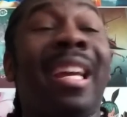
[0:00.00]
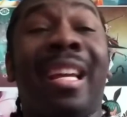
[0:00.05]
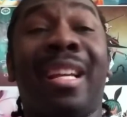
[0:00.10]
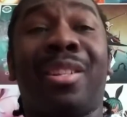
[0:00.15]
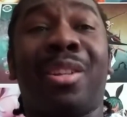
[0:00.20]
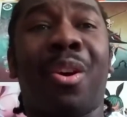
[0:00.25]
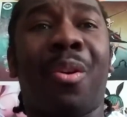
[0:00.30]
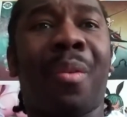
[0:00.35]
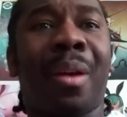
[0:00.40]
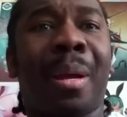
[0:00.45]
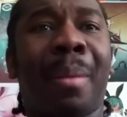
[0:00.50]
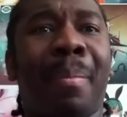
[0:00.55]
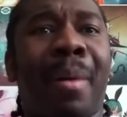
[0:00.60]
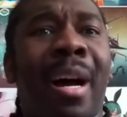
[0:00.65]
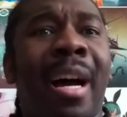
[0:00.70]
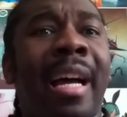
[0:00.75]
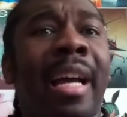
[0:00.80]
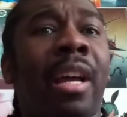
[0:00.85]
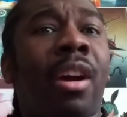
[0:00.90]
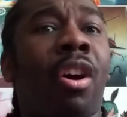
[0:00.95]
is going
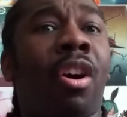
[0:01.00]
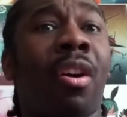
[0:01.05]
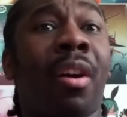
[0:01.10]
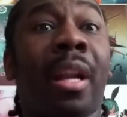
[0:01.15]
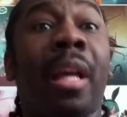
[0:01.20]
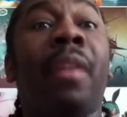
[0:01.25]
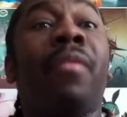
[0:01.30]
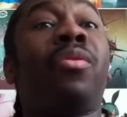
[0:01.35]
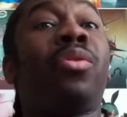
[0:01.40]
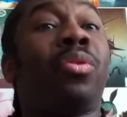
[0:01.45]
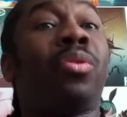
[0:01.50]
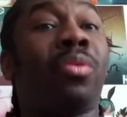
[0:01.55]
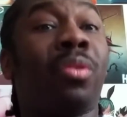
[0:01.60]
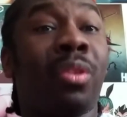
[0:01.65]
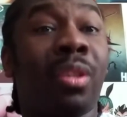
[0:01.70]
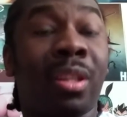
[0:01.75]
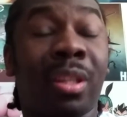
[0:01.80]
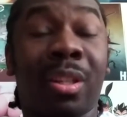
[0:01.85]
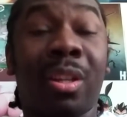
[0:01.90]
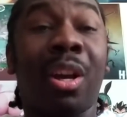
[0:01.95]
by on if
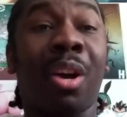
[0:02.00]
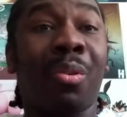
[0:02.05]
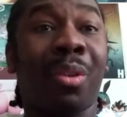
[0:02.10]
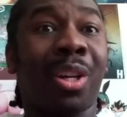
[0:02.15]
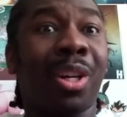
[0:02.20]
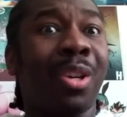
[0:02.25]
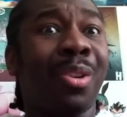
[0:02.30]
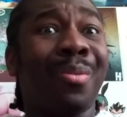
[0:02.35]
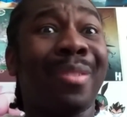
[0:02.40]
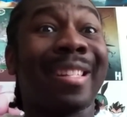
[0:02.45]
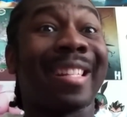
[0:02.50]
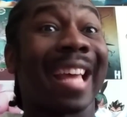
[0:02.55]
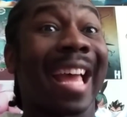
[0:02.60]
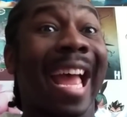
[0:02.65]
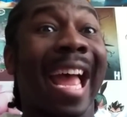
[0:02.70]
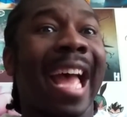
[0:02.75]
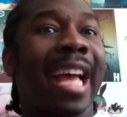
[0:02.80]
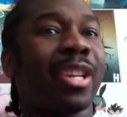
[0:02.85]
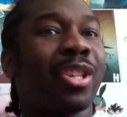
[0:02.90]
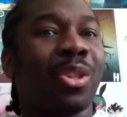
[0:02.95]
Goku was
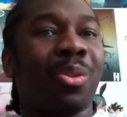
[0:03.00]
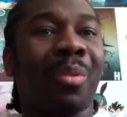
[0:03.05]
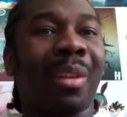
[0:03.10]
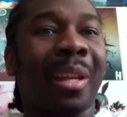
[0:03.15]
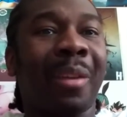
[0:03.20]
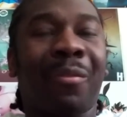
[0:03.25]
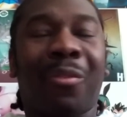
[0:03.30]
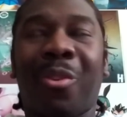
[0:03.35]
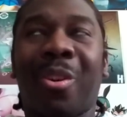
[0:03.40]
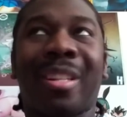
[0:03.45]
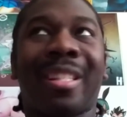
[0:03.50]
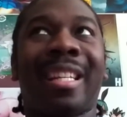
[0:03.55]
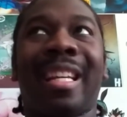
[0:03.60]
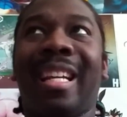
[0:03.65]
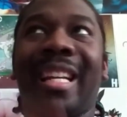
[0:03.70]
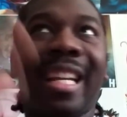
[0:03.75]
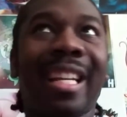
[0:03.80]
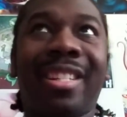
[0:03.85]
actually 14.